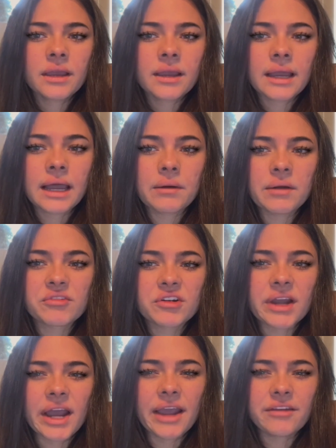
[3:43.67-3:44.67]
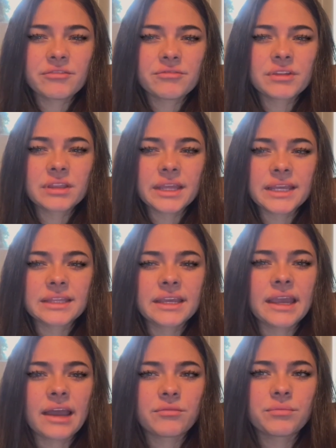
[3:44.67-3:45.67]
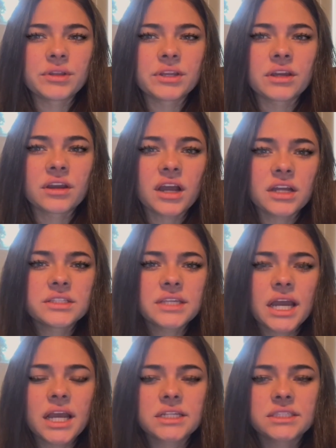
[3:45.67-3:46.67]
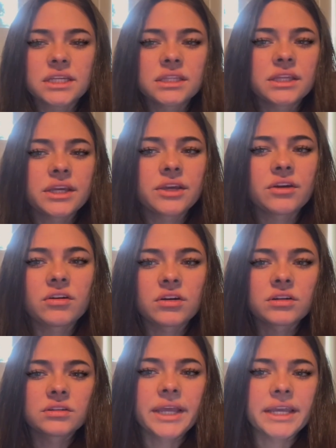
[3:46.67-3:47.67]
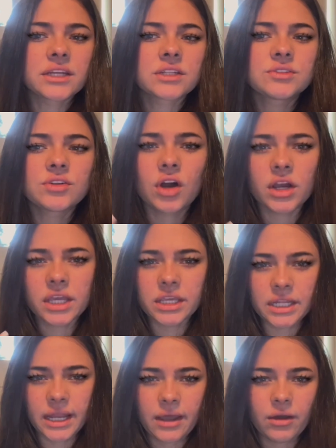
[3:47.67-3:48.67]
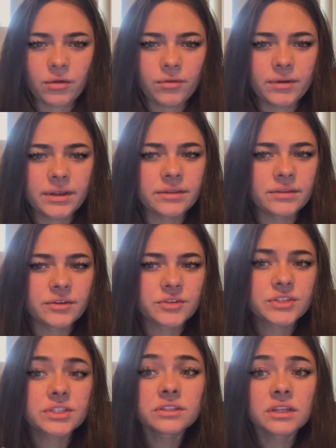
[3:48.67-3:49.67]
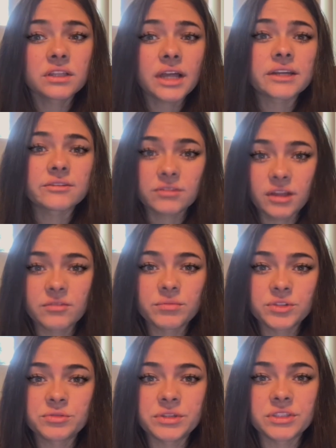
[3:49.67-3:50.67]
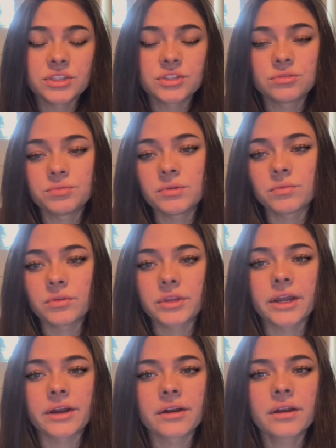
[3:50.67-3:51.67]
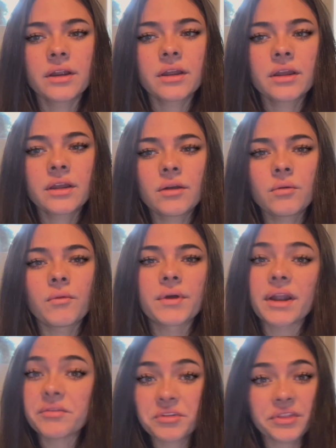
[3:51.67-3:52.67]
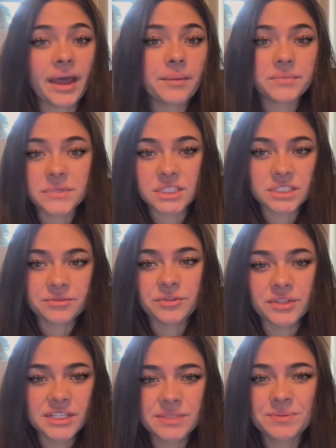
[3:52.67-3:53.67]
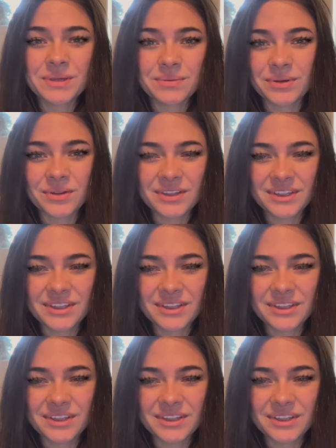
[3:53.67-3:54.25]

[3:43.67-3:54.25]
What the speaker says: However, I feel like they have been in contact and they are like talking it out, and there's still a lot of love between these two people there, whatever that means for these people.